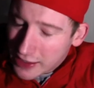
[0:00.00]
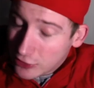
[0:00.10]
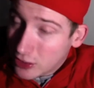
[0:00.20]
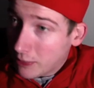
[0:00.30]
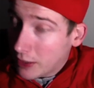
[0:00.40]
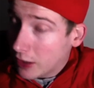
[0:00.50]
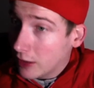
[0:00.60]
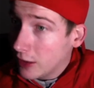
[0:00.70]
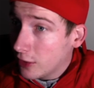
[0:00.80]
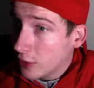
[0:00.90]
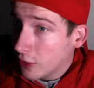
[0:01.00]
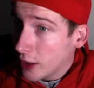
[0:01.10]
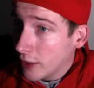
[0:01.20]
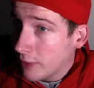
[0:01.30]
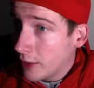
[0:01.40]
Check me out on
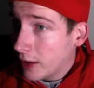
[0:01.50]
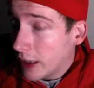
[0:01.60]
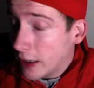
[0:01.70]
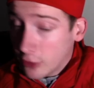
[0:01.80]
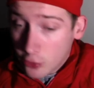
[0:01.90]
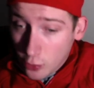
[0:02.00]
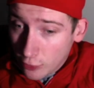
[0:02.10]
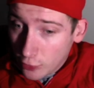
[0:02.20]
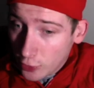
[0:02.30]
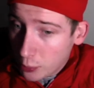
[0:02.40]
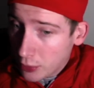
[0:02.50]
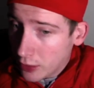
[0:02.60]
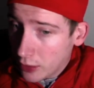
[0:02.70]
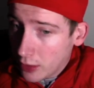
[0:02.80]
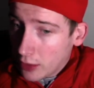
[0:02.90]
Instagram at
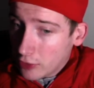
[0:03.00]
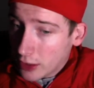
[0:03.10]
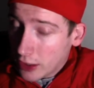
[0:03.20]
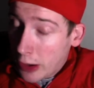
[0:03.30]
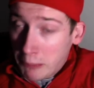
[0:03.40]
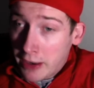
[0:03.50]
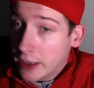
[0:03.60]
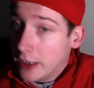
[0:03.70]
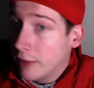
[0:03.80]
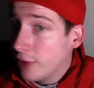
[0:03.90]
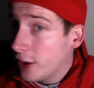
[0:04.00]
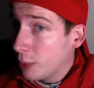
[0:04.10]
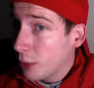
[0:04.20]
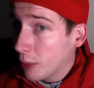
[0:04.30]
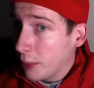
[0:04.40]
Stormvooper. Check out my
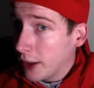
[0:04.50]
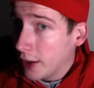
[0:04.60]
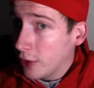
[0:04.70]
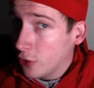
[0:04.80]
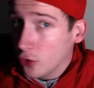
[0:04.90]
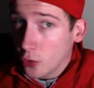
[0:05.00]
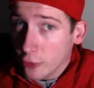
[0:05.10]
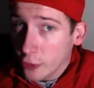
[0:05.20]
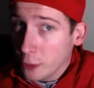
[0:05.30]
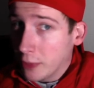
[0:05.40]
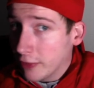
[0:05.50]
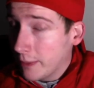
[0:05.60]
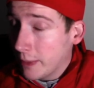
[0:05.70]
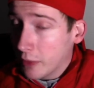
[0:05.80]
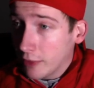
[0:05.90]
Facebook page, Stormvooper
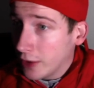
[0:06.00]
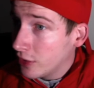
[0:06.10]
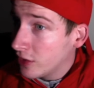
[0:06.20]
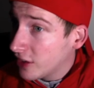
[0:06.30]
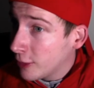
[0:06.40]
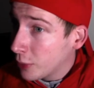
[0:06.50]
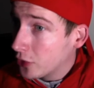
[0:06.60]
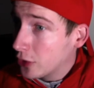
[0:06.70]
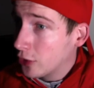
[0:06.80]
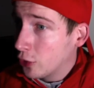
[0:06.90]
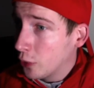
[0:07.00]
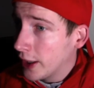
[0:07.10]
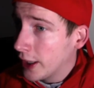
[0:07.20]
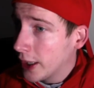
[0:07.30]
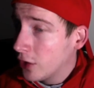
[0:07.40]
Vaping Reviews. Simple search
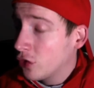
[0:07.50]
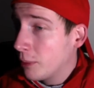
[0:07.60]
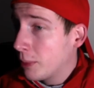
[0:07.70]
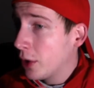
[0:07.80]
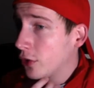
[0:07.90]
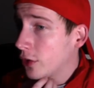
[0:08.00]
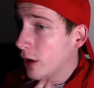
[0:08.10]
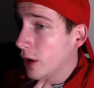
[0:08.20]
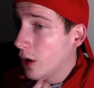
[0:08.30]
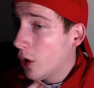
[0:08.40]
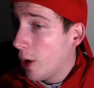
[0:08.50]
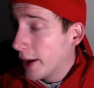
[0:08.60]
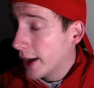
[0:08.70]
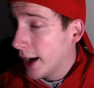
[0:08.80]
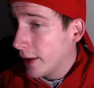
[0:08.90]
away. I usually post all
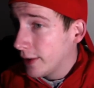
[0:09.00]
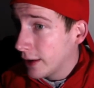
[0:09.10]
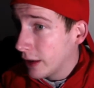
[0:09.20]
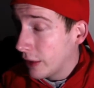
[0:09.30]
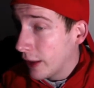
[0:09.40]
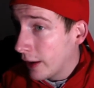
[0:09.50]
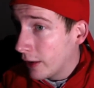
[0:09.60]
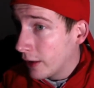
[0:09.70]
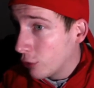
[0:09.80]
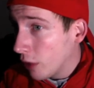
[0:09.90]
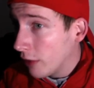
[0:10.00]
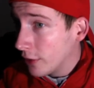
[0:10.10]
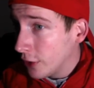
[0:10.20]
my content there as well as